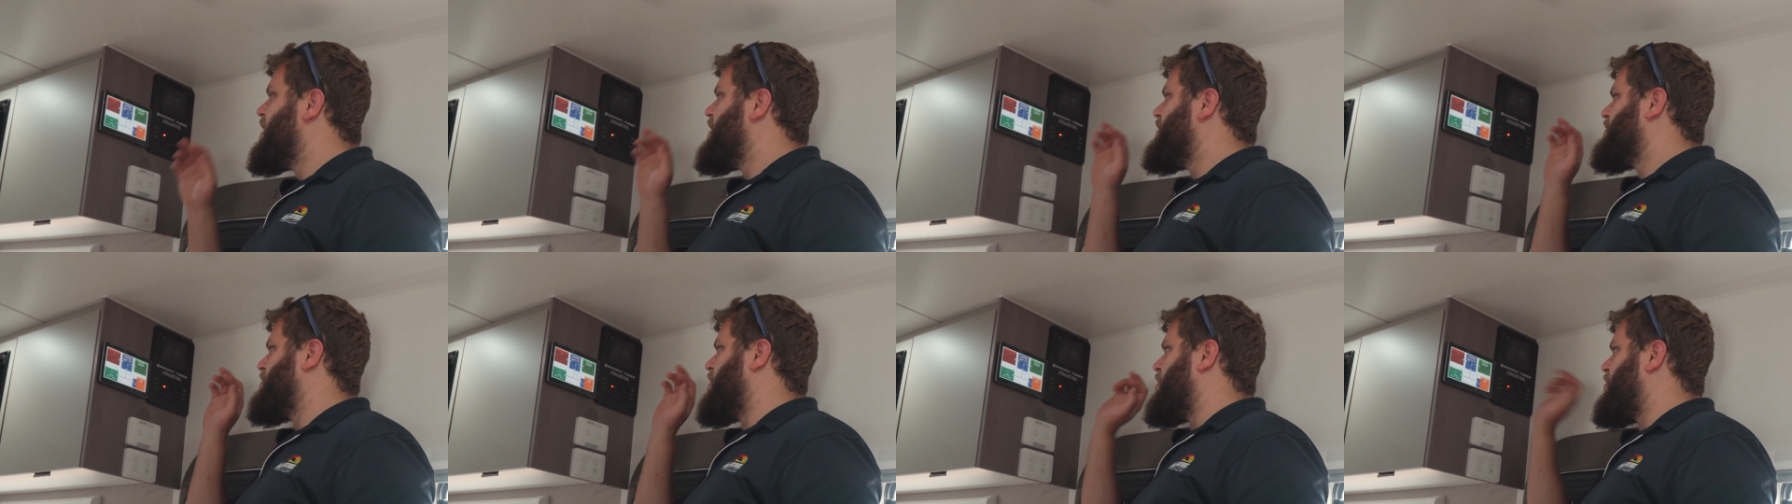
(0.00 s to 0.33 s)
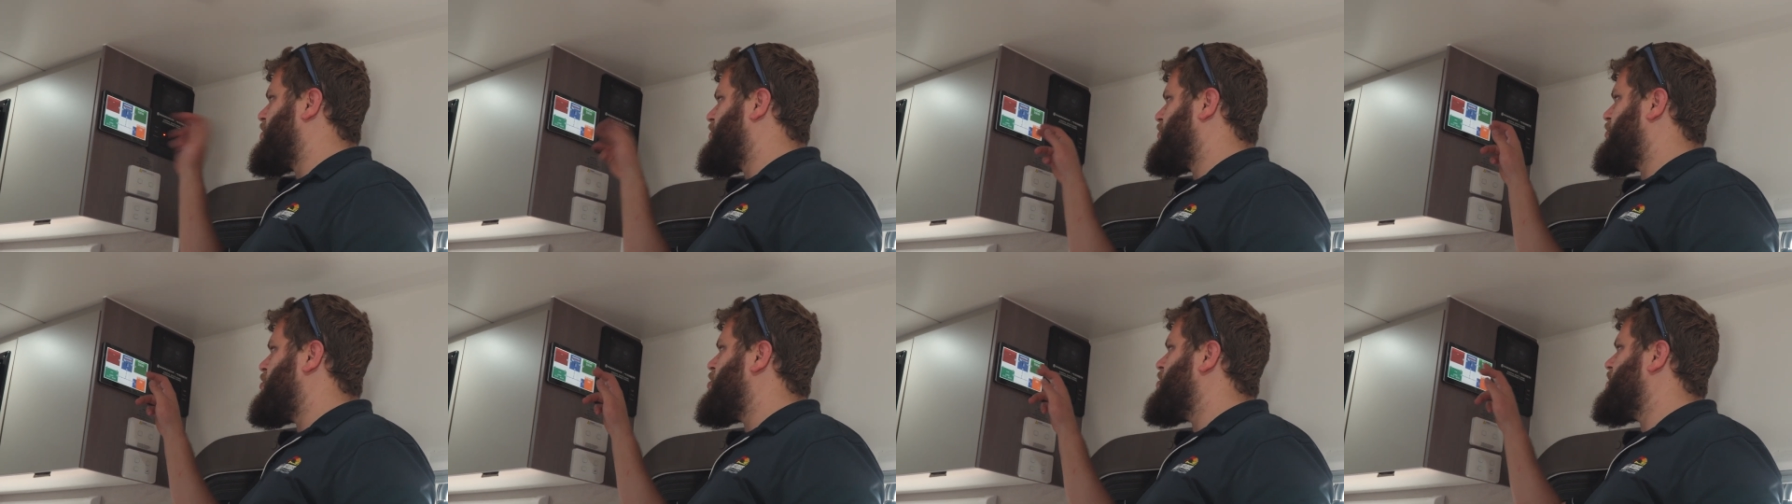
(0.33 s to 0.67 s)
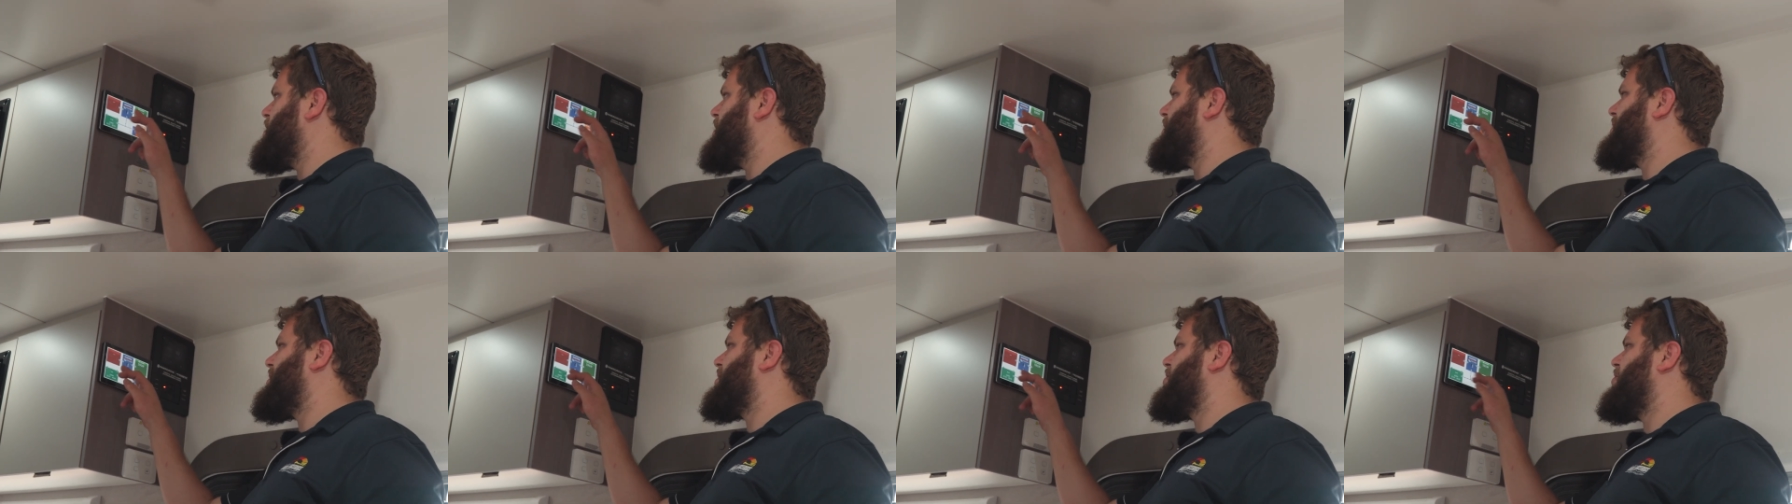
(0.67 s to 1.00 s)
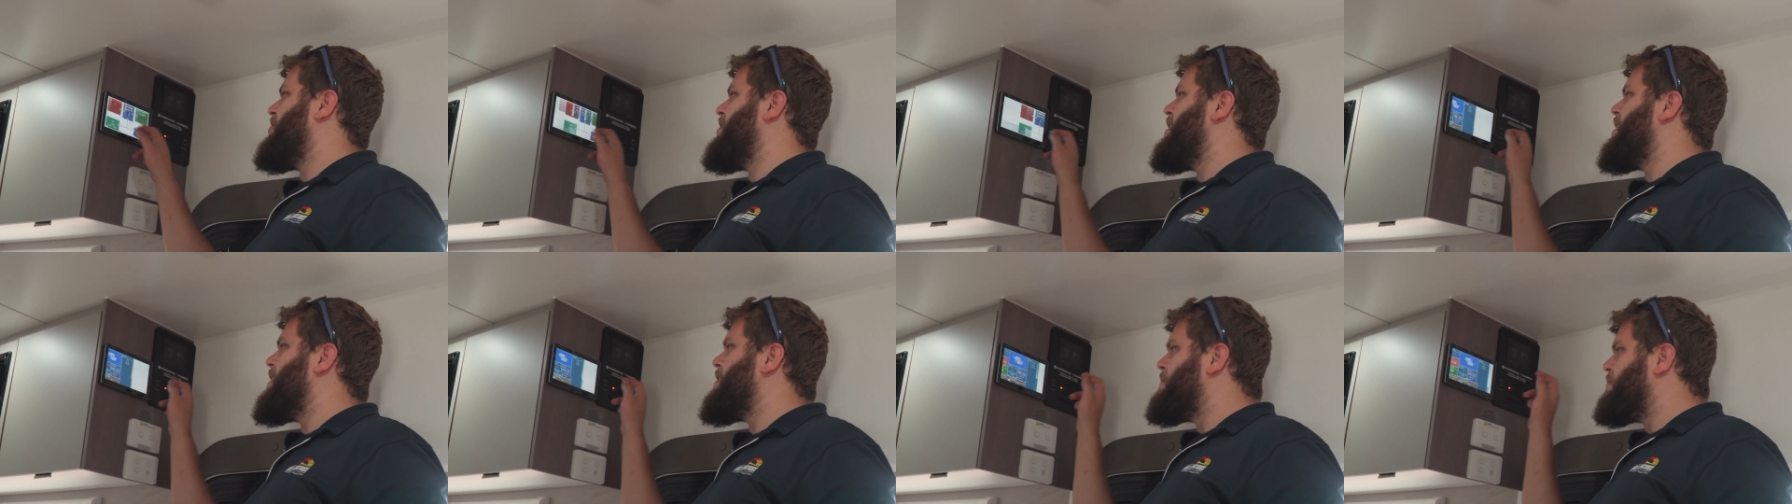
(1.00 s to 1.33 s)
So through this
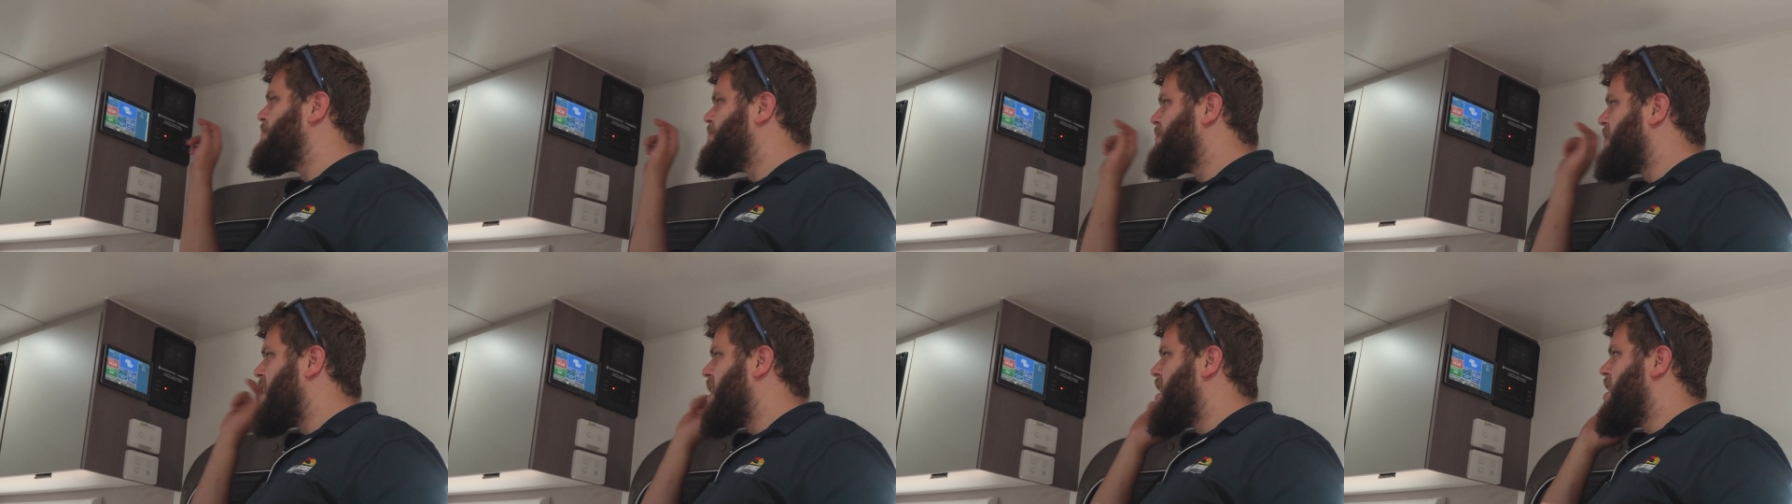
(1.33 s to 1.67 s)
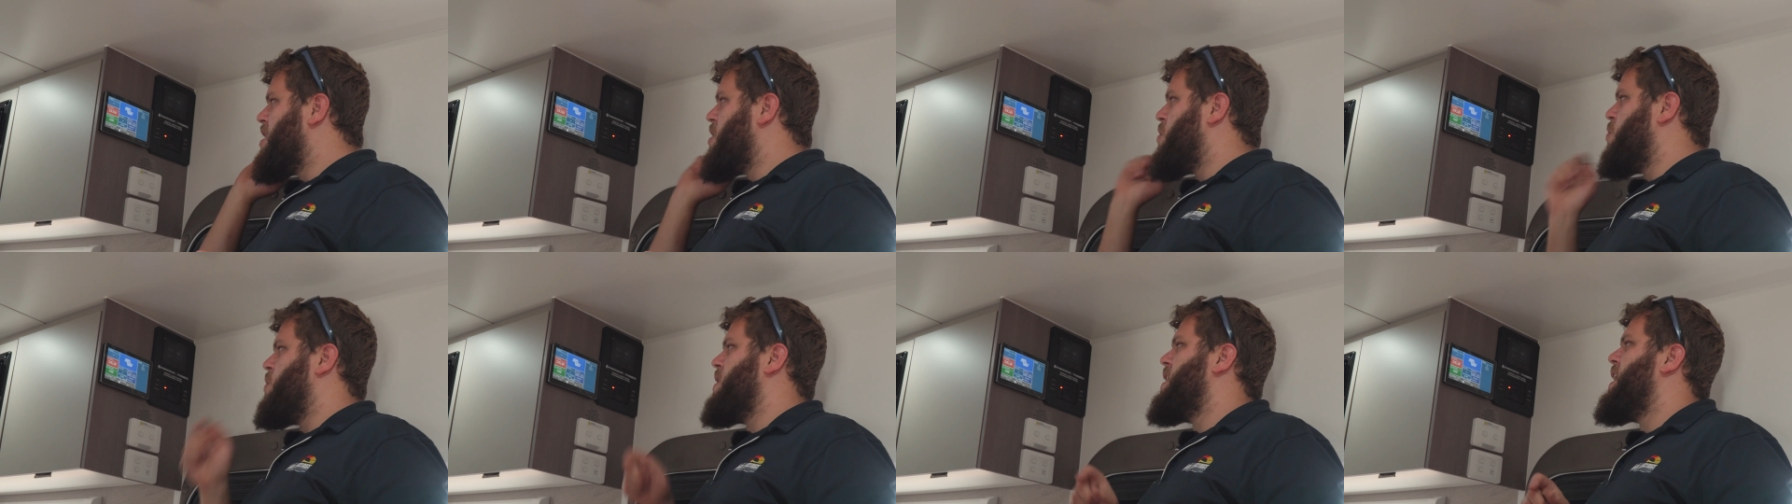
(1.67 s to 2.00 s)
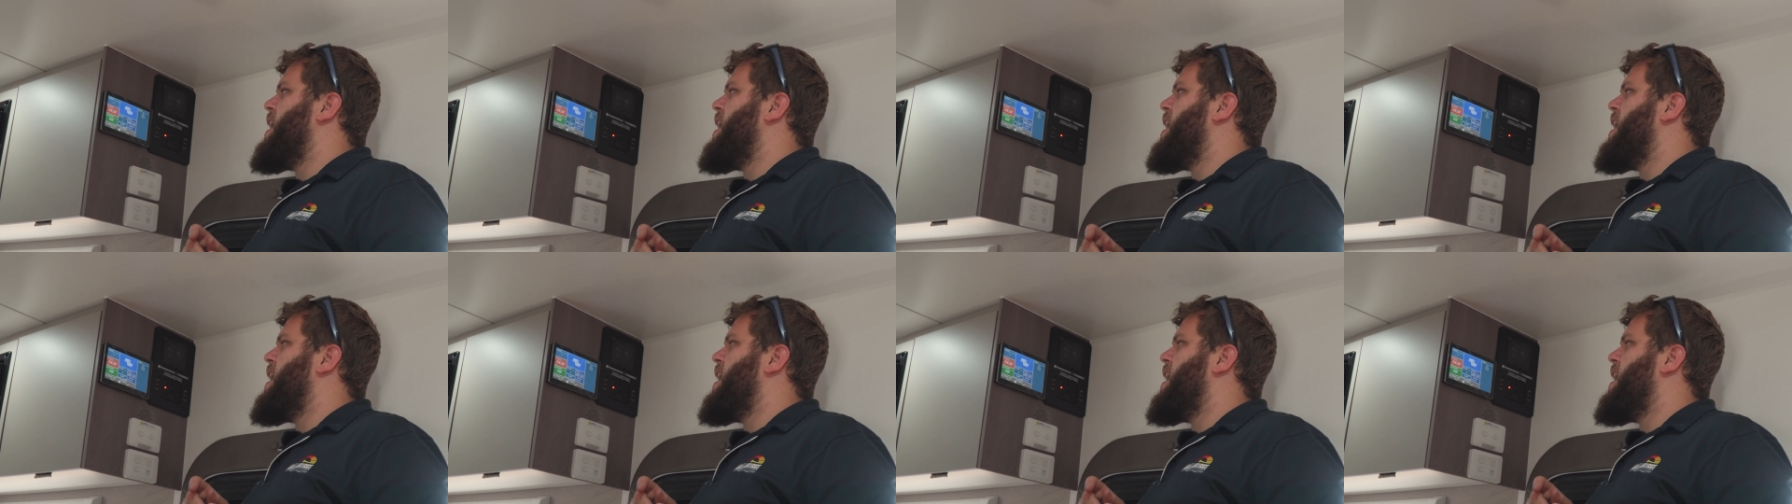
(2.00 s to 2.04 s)
screen, we